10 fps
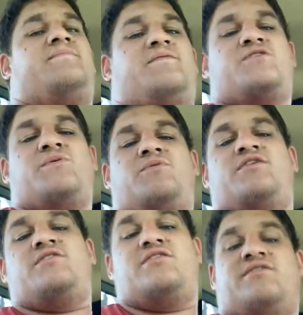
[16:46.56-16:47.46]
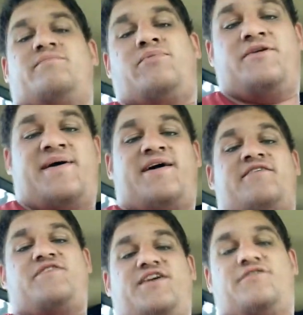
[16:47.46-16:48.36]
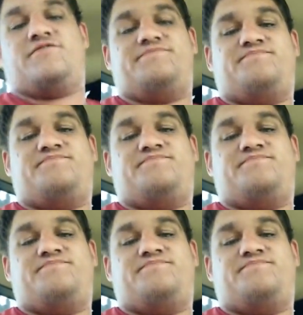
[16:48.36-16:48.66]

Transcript: plus we wanted to put them out in the field